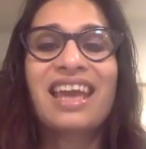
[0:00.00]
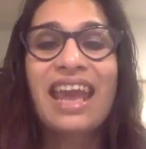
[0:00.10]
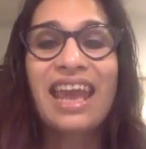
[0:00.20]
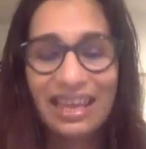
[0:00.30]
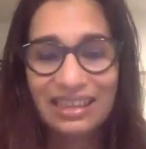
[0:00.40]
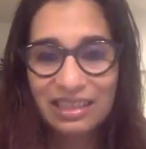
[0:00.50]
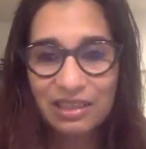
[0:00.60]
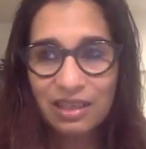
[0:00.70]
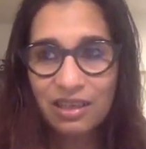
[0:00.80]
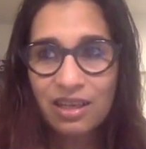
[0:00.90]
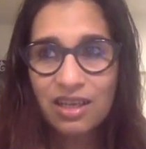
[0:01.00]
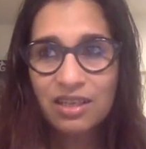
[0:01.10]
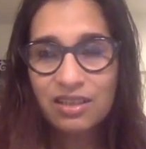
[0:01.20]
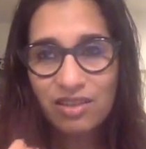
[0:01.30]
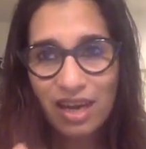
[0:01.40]
And the
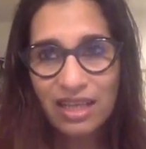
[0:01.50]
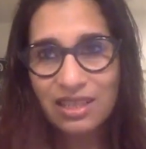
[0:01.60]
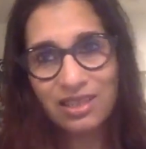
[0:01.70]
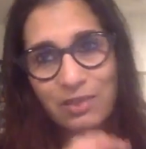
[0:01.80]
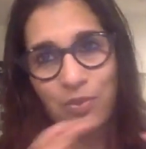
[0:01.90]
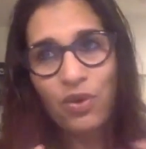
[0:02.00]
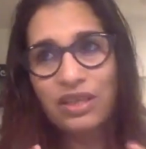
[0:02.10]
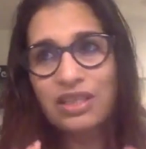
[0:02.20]
crisis point